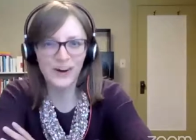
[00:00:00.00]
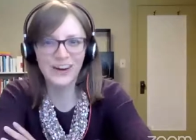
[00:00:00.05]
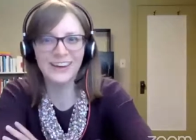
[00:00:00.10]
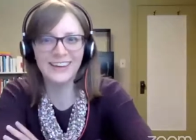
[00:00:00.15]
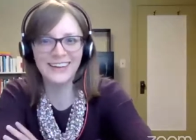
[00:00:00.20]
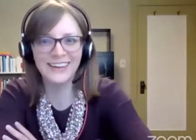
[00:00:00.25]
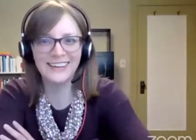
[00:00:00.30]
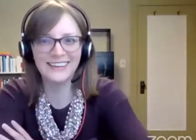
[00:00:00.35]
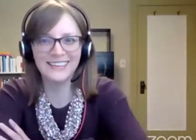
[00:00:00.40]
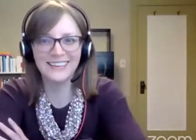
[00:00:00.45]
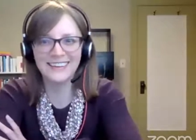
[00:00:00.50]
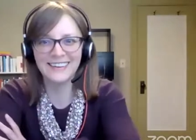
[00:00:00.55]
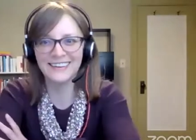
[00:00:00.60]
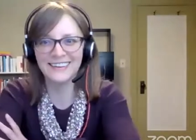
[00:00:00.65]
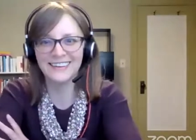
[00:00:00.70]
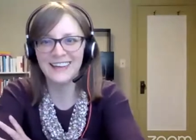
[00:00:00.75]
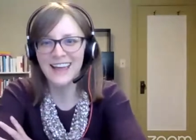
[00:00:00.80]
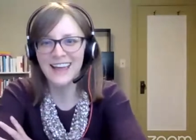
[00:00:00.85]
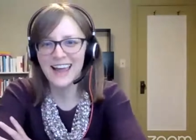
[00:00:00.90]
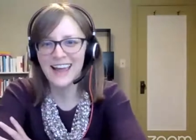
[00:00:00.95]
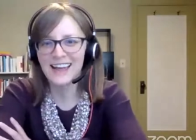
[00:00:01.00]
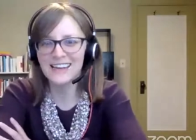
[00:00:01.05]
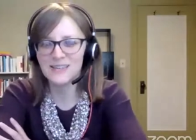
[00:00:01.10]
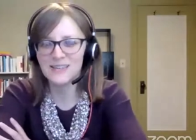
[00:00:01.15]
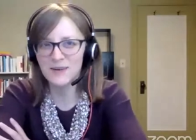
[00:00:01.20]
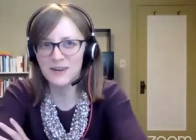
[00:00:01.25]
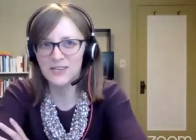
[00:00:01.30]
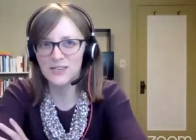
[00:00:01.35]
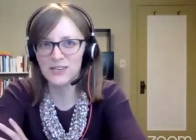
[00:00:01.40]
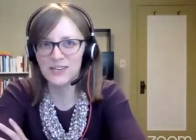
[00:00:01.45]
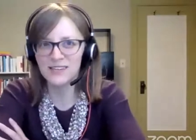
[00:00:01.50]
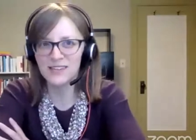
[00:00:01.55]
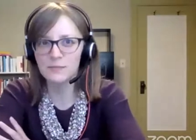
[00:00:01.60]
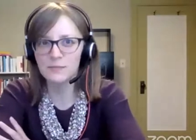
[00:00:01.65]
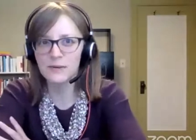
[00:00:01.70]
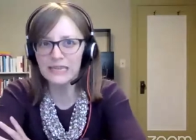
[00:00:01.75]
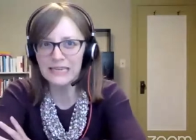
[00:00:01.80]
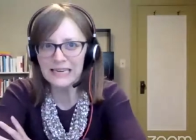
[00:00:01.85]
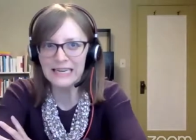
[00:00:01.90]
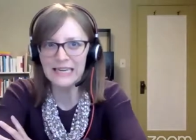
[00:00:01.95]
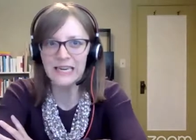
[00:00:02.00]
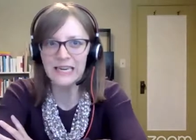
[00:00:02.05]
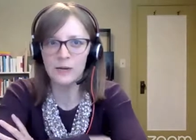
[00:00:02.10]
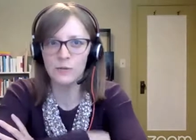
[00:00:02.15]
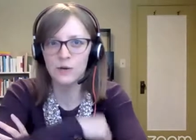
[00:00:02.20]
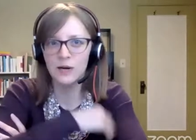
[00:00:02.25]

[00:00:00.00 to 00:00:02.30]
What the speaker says: and especially in the beginning